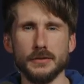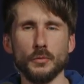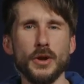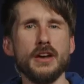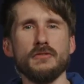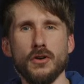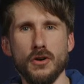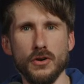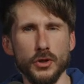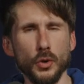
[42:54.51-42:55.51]
when I
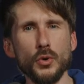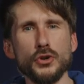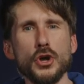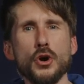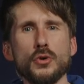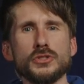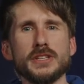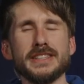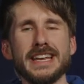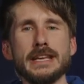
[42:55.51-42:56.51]
fall. The Lord
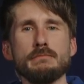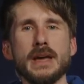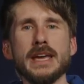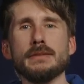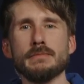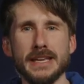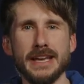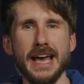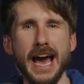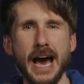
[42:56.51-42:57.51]
knows that He made me
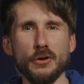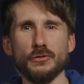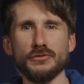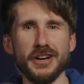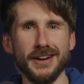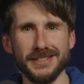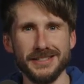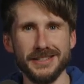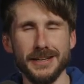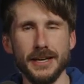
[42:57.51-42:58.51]
out of
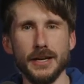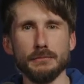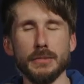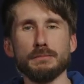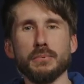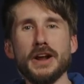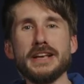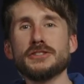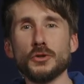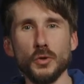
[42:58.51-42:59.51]
dust. But
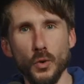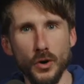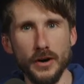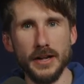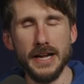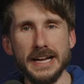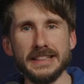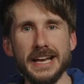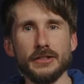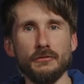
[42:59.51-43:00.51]
praise the Lord
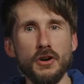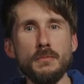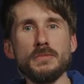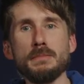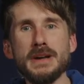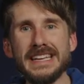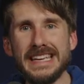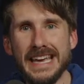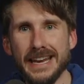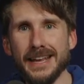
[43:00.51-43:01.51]
that from the
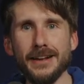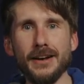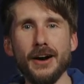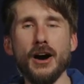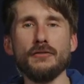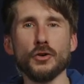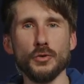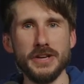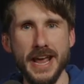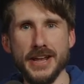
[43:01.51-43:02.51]
beginning of
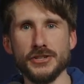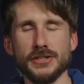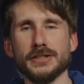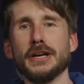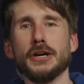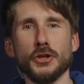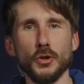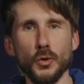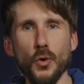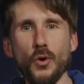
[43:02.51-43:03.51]
creation, the
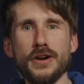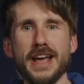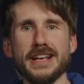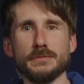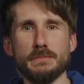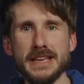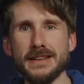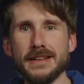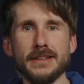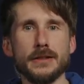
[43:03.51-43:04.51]
Lord has
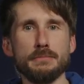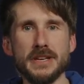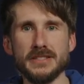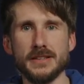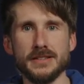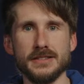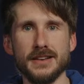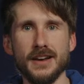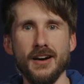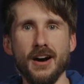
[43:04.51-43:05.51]
been in the business
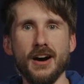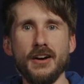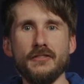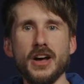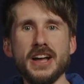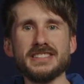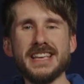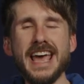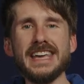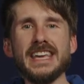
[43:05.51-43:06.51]
of
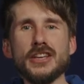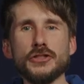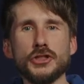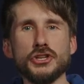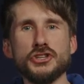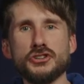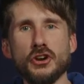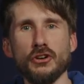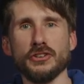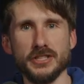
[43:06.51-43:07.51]
taking the
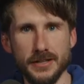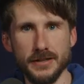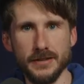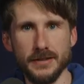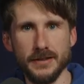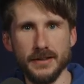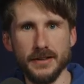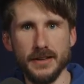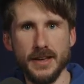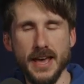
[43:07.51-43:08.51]
dirt
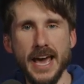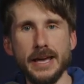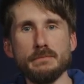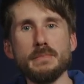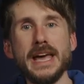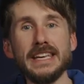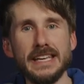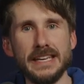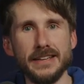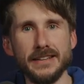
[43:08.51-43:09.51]
and
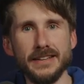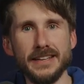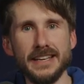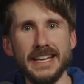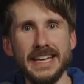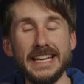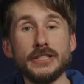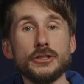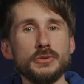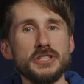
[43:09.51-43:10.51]
making it
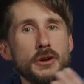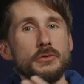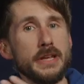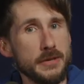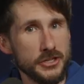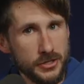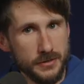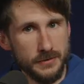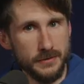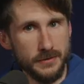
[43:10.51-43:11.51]
into His own image.